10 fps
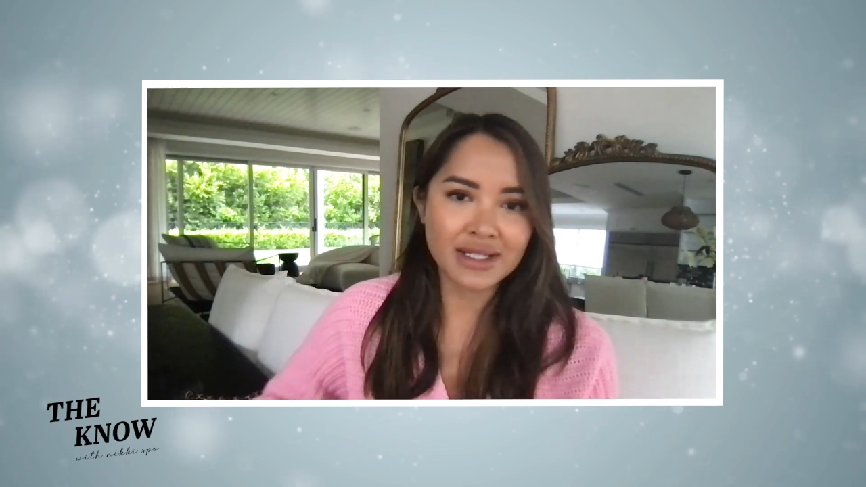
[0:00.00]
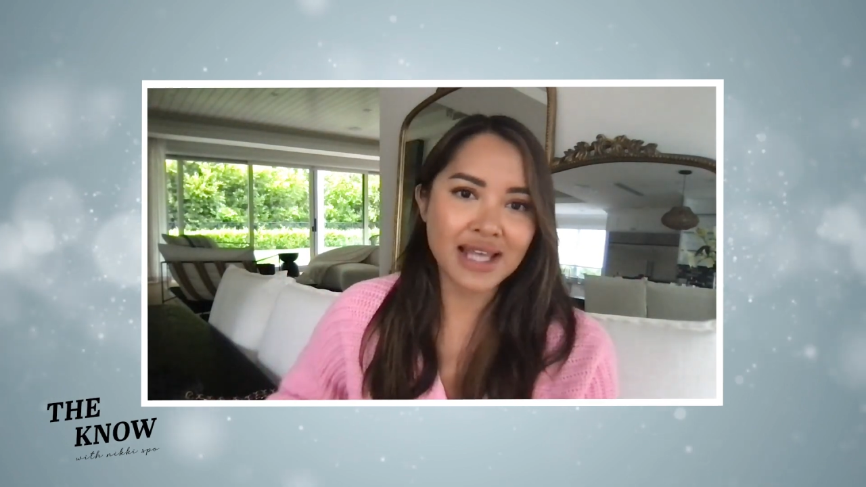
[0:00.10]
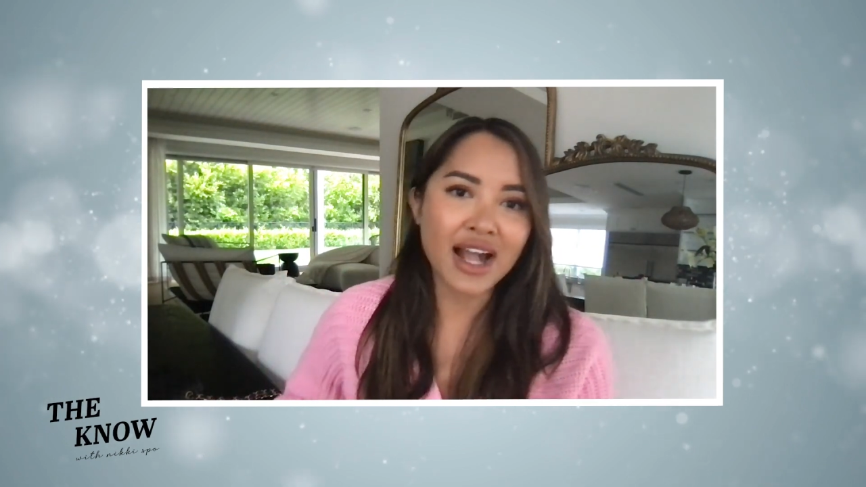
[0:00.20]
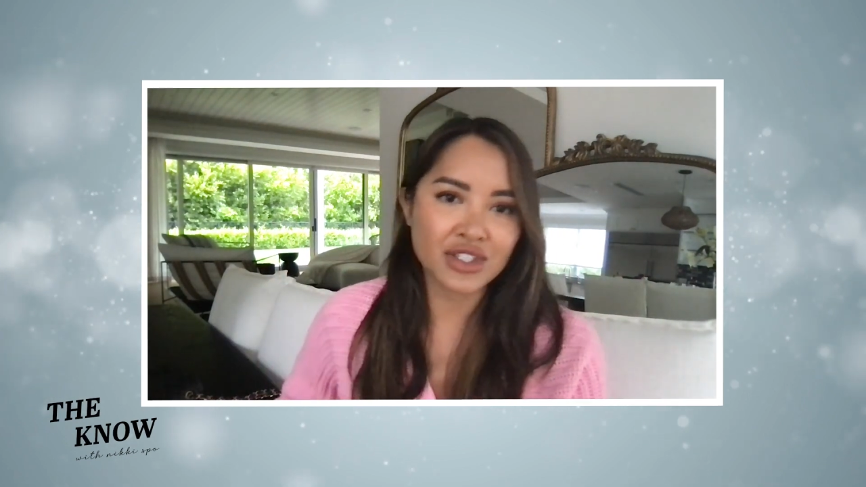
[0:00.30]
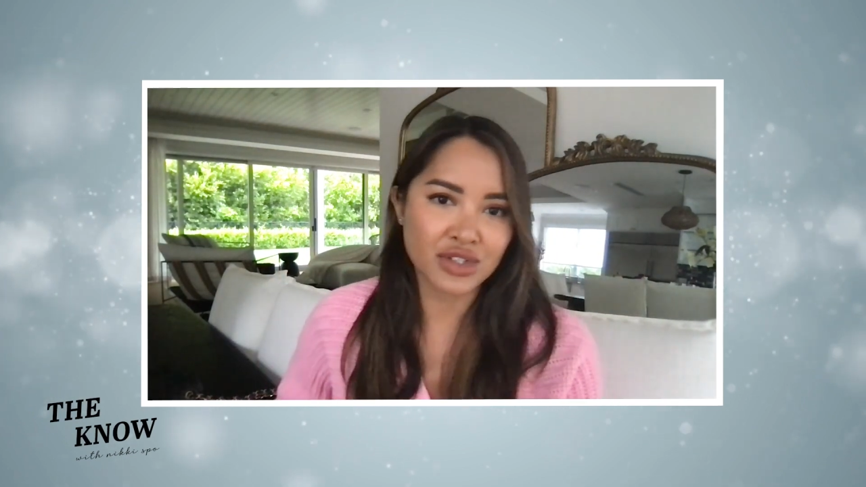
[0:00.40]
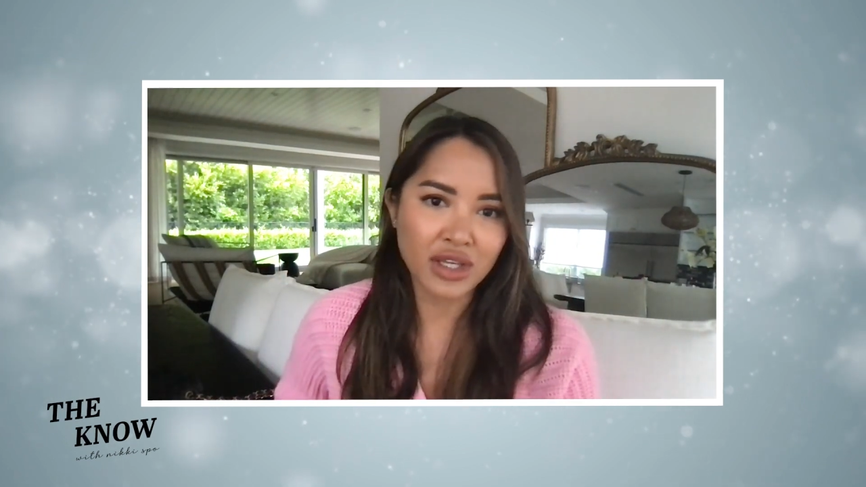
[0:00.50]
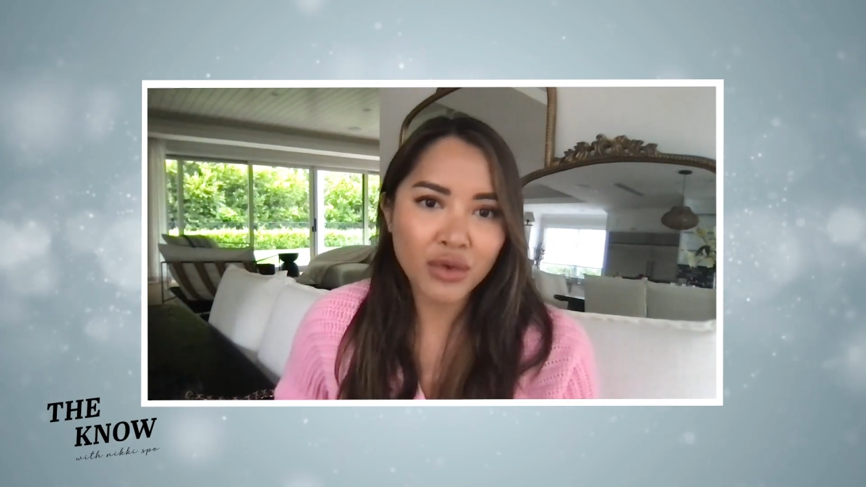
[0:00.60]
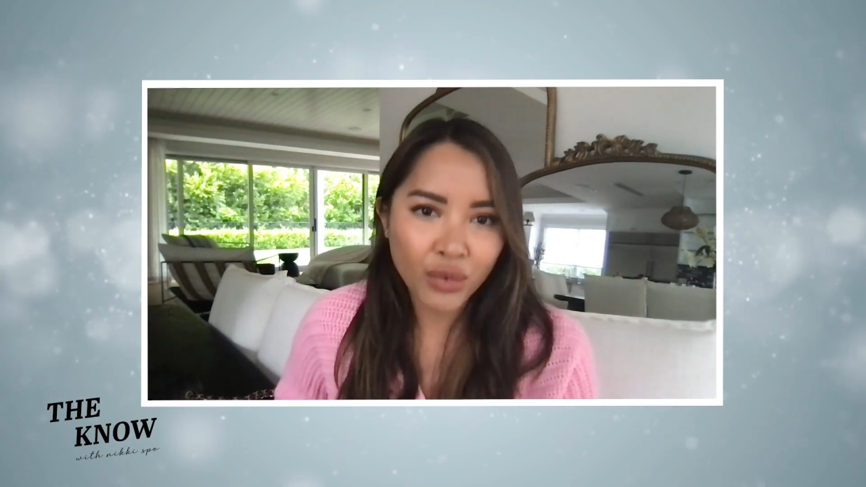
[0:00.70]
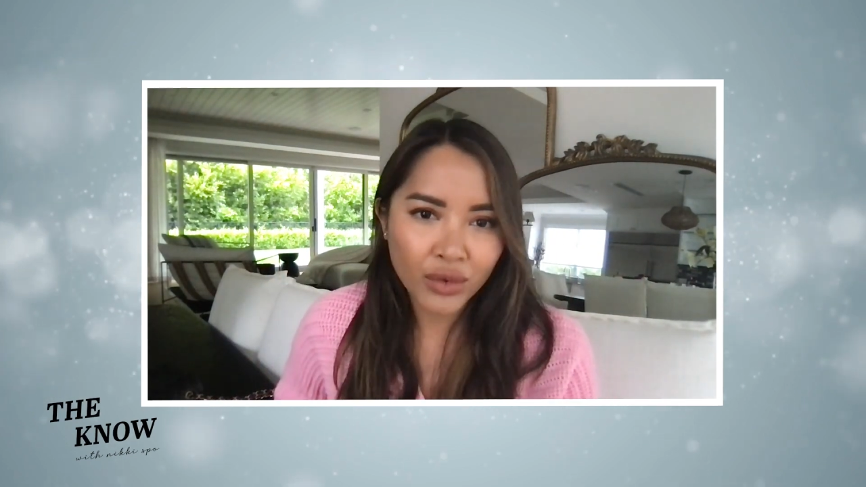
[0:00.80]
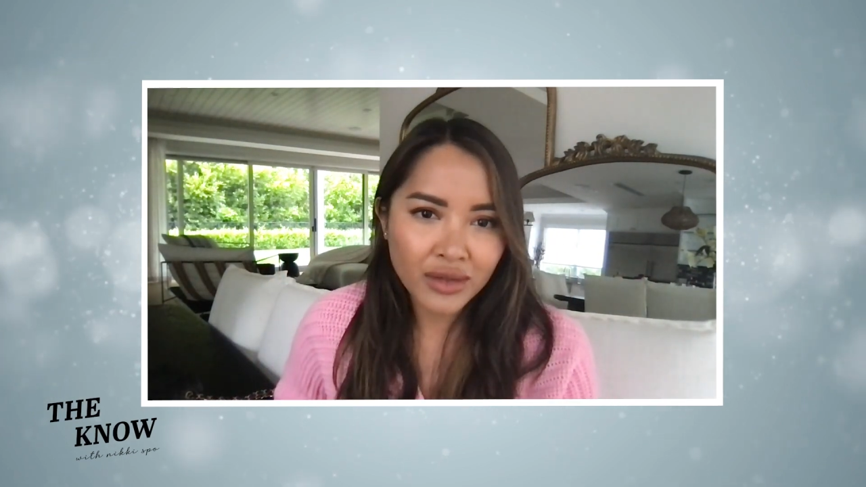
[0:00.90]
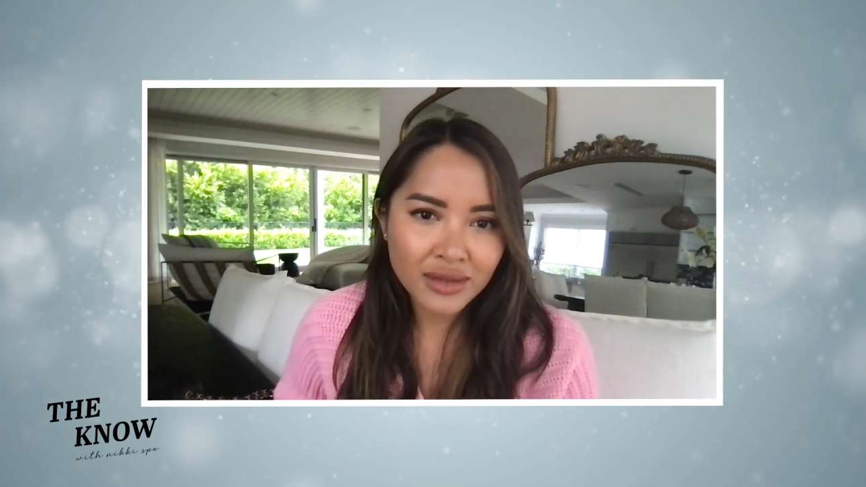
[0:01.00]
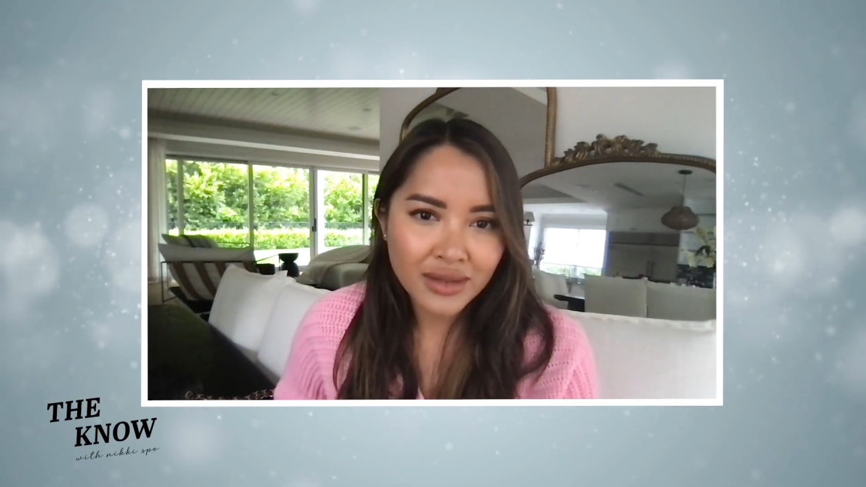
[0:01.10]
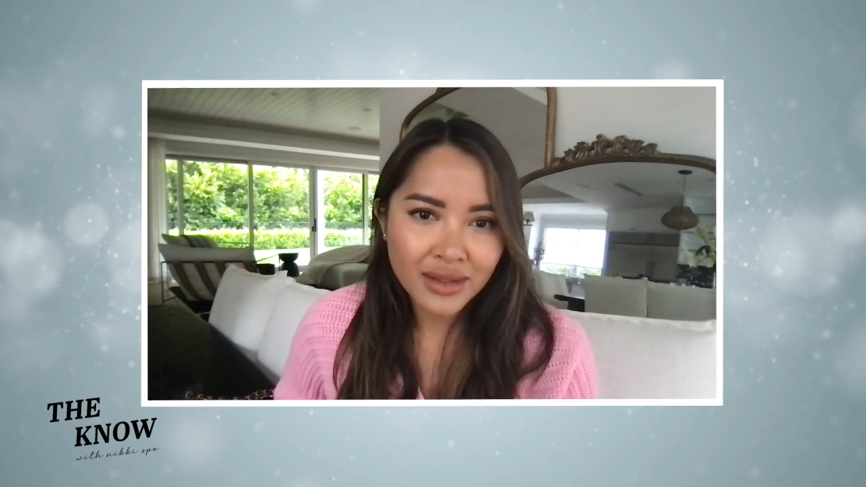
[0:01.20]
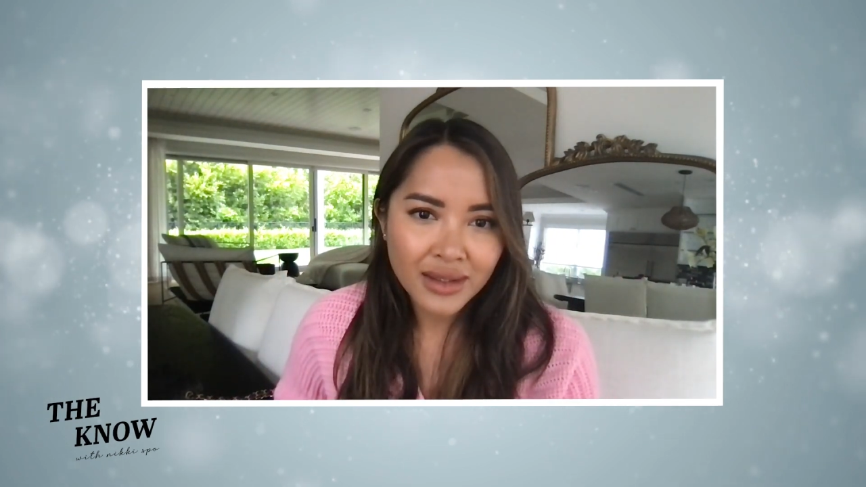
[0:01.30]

is actually cool,